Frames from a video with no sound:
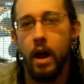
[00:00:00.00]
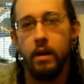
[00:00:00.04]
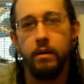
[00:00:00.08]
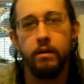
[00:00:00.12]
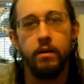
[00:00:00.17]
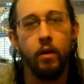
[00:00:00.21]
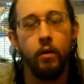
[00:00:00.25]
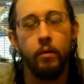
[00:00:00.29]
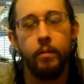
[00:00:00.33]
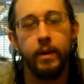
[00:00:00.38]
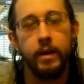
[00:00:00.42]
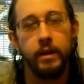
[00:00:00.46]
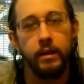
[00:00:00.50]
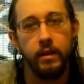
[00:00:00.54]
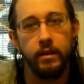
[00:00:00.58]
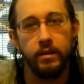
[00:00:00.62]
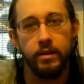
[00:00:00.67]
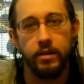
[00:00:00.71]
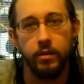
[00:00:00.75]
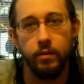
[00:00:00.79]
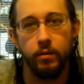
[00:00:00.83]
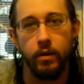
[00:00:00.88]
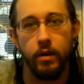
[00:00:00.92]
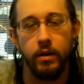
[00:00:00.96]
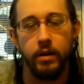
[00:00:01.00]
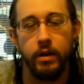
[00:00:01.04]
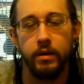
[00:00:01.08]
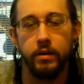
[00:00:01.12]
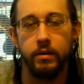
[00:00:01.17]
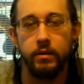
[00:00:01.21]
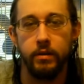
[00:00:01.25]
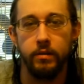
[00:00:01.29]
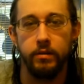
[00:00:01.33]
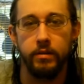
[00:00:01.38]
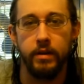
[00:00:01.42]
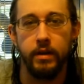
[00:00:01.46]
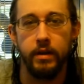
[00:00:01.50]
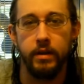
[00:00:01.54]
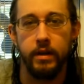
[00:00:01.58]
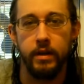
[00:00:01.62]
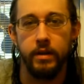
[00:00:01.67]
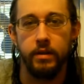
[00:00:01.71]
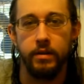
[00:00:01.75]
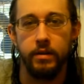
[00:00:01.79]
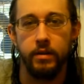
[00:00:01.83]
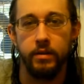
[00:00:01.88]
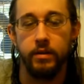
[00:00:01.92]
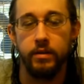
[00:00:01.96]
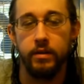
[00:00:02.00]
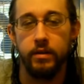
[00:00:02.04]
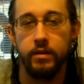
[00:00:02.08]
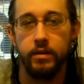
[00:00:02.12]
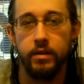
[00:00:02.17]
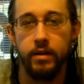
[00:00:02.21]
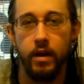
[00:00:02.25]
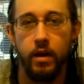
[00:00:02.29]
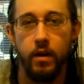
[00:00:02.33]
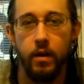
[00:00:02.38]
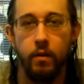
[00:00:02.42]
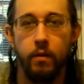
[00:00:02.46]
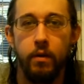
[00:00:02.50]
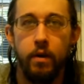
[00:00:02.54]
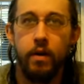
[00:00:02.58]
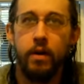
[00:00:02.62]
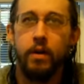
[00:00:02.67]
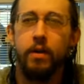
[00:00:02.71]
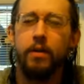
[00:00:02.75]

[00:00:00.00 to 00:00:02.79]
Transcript: nobody likes to work under those conditions. So,